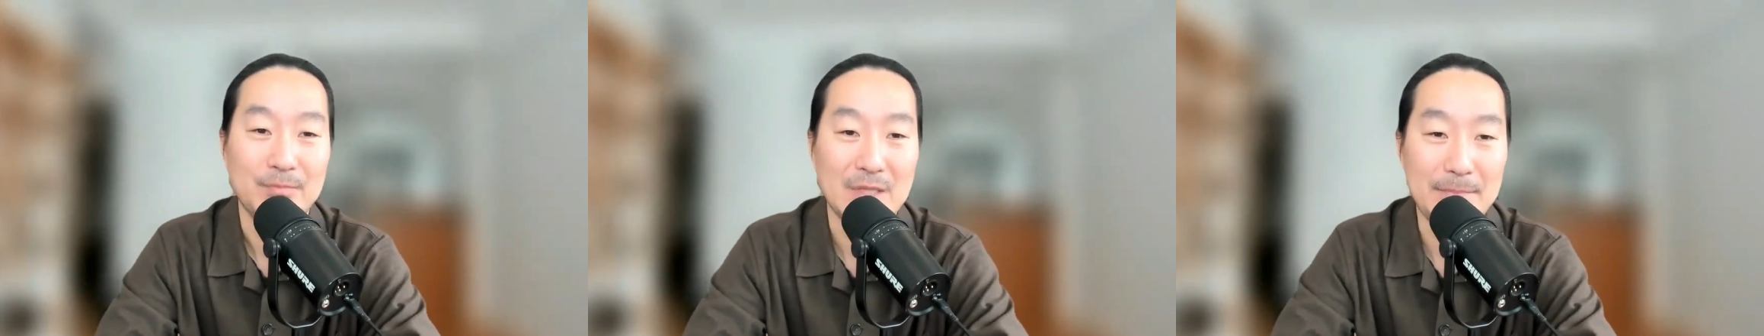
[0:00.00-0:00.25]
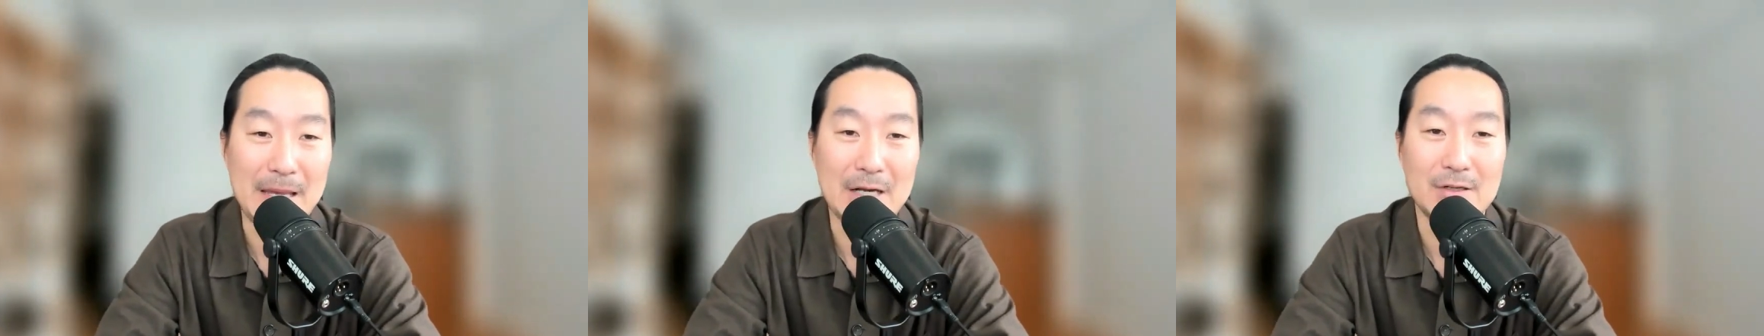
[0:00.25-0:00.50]

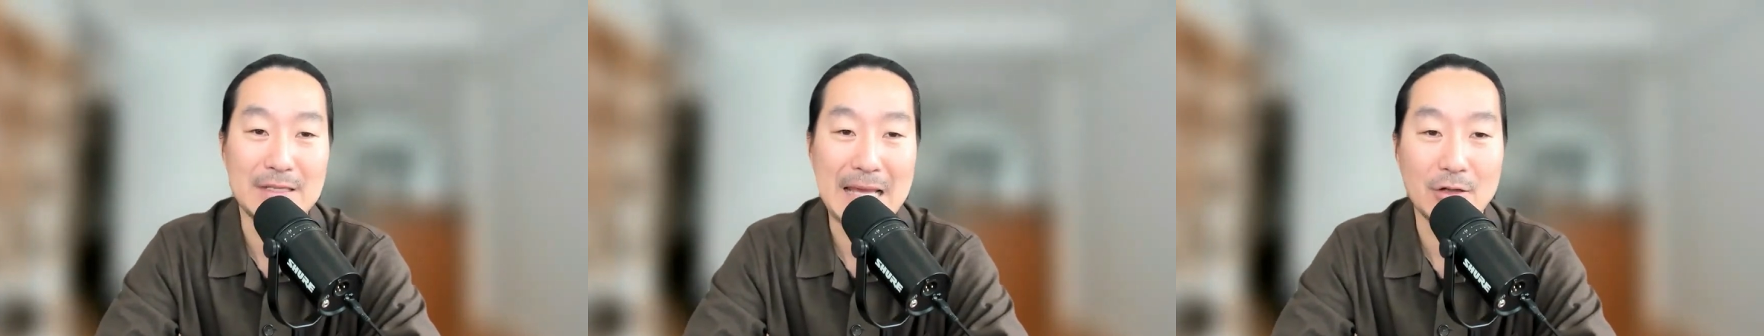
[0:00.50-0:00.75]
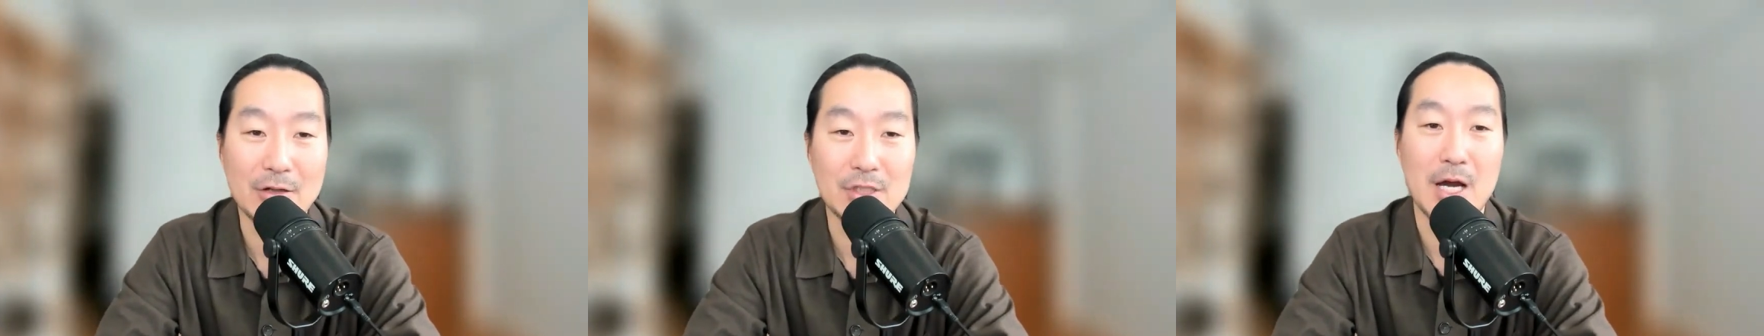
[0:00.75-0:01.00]
the better the
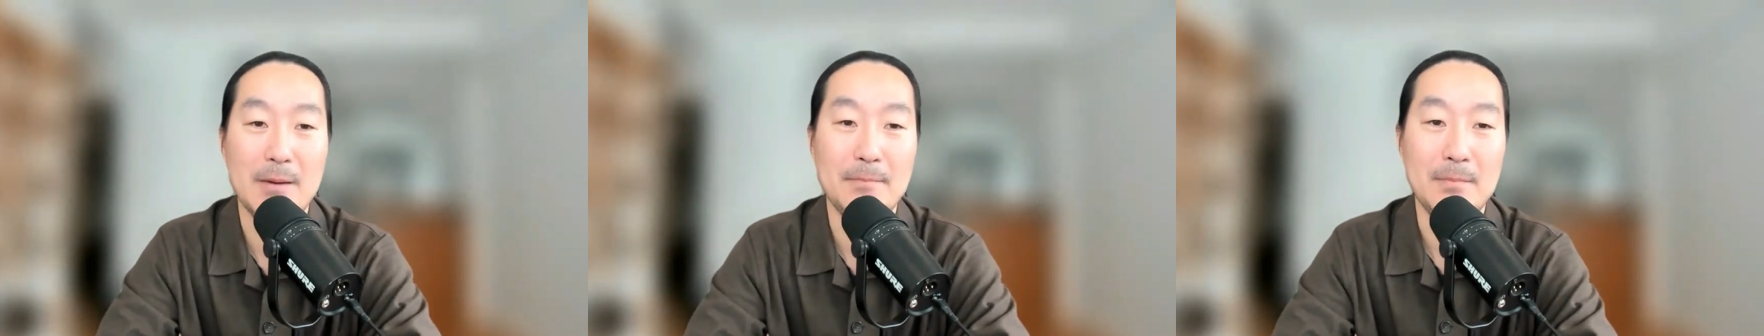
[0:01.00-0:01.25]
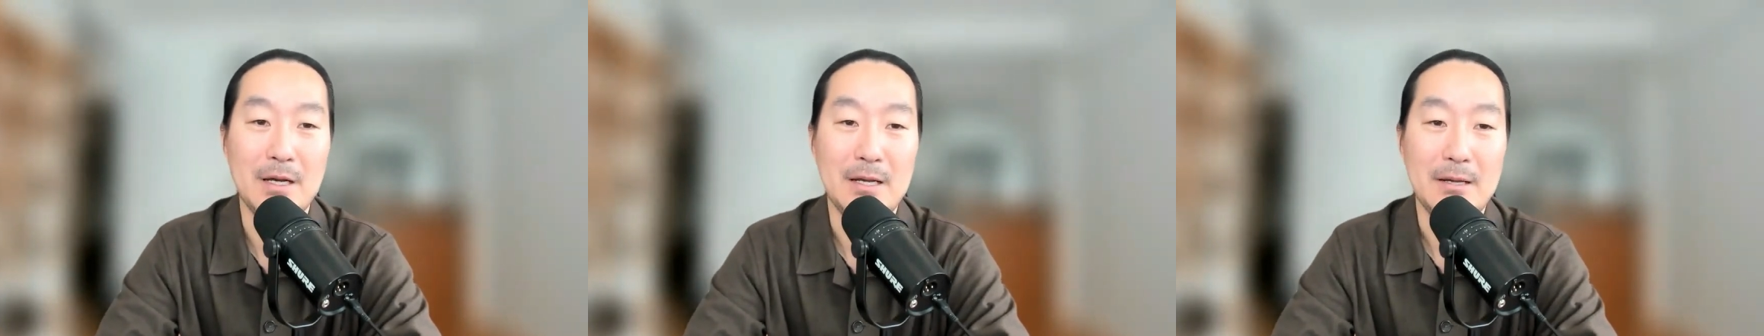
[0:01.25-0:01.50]

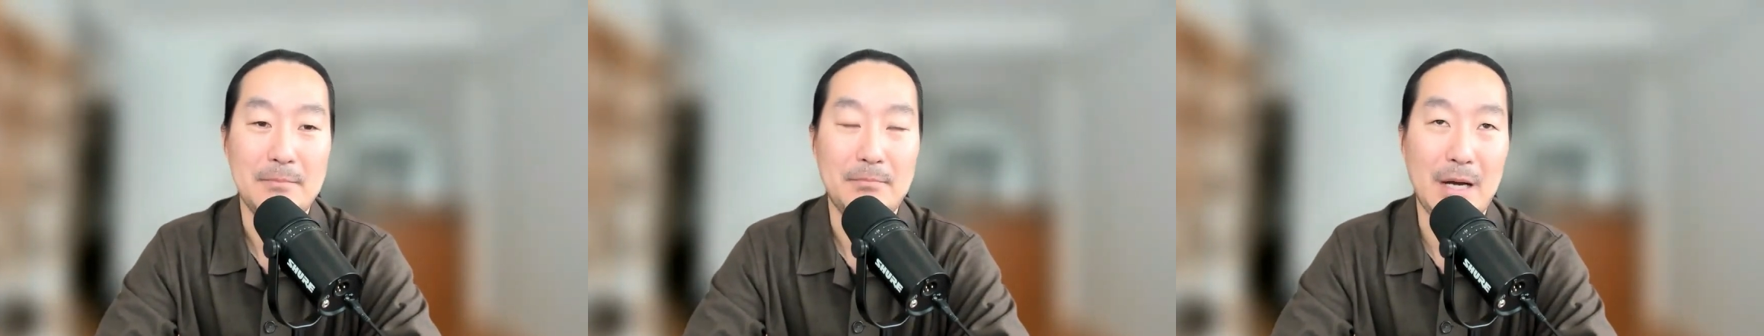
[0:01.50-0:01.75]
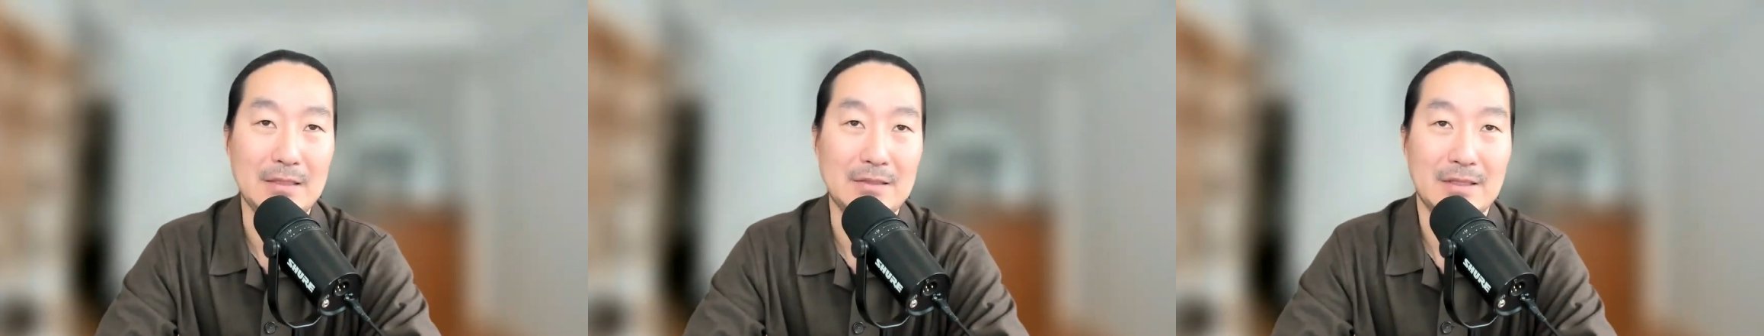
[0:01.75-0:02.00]
outcome.
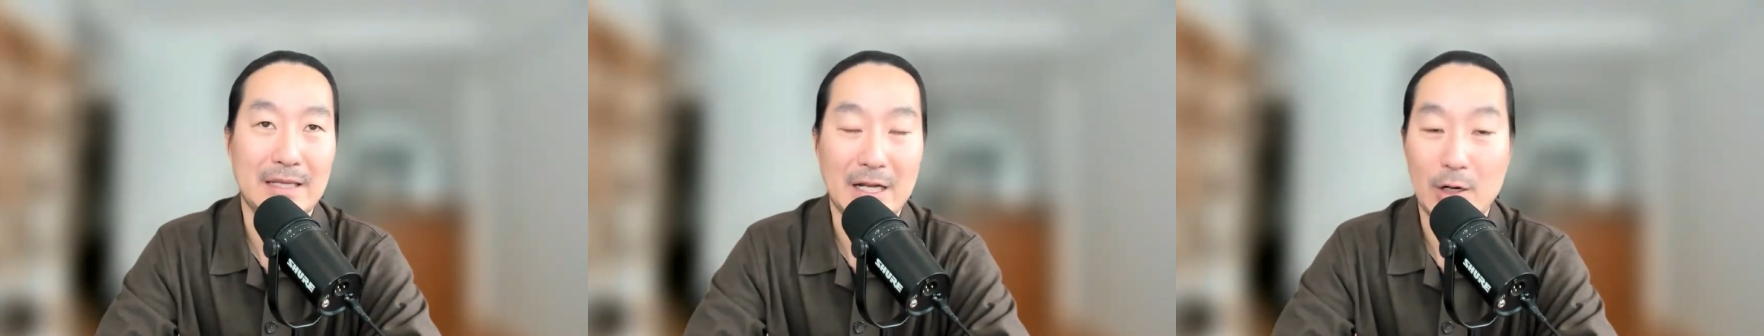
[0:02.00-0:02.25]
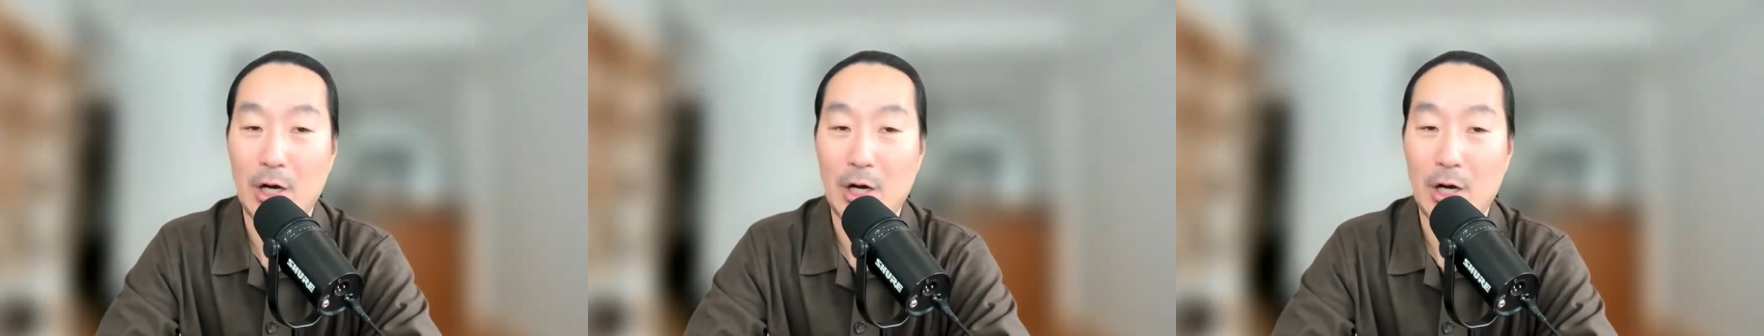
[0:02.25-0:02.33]
But it